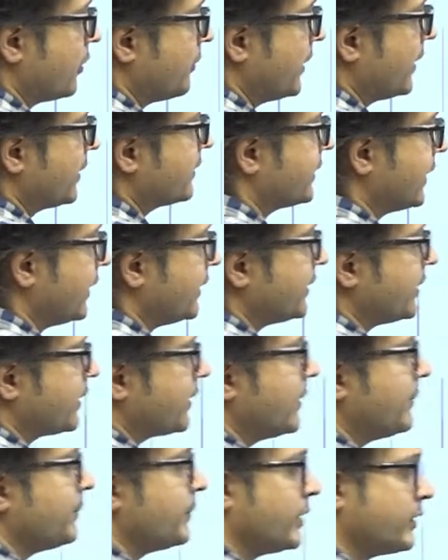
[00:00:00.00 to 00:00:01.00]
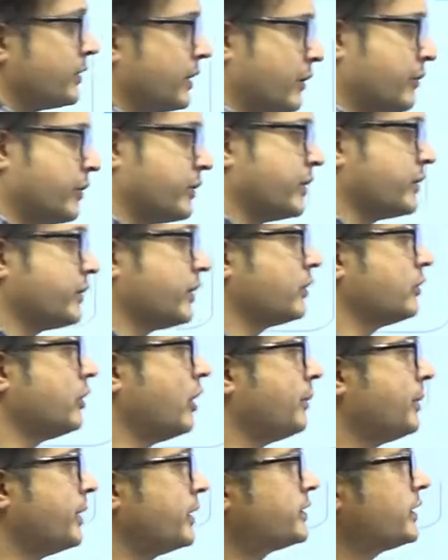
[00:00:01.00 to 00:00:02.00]
Center Services
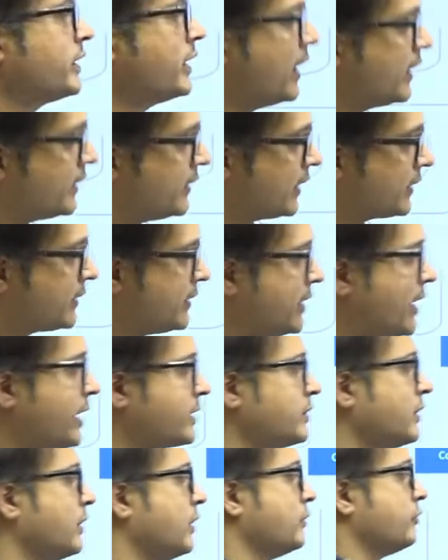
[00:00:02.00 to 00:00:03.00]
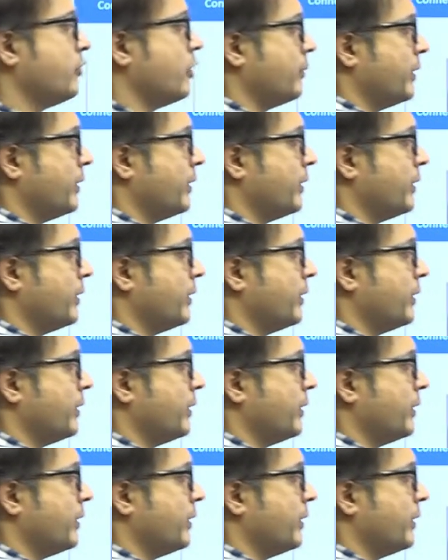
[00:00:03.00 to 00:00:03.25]
Incorporation under the National Informatics